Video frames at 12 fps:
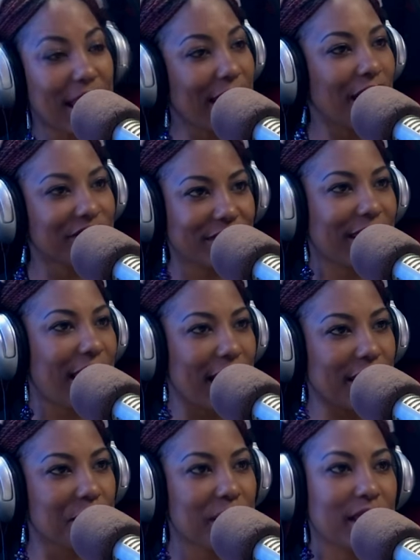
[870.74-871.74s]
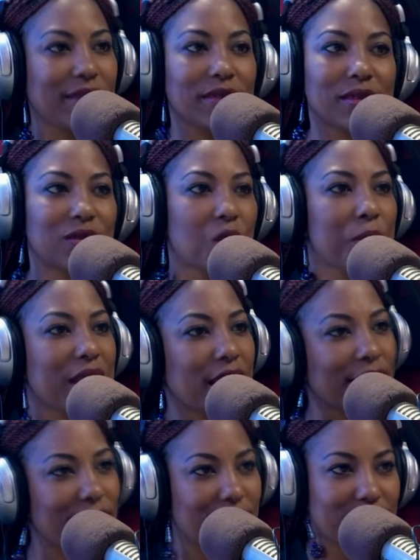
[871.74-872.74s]
then after that, I mean, so many
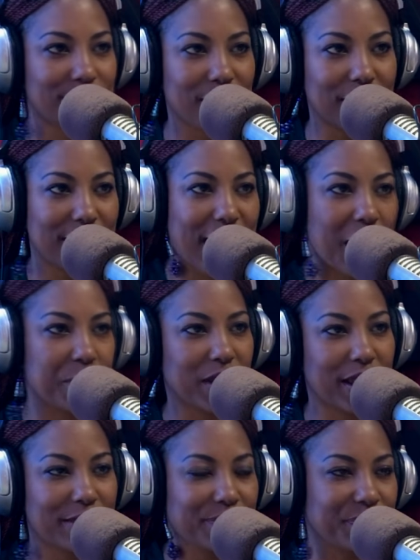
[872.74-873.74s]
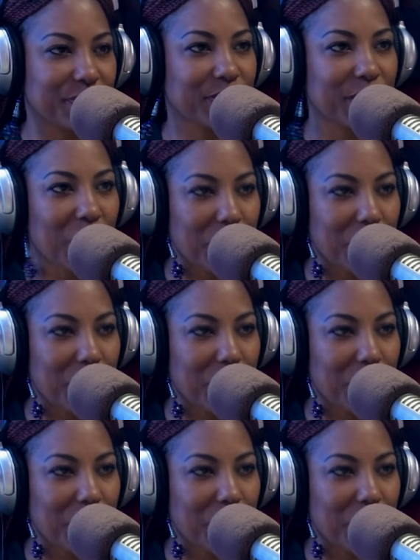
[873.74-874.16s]
other things started happening. Yes.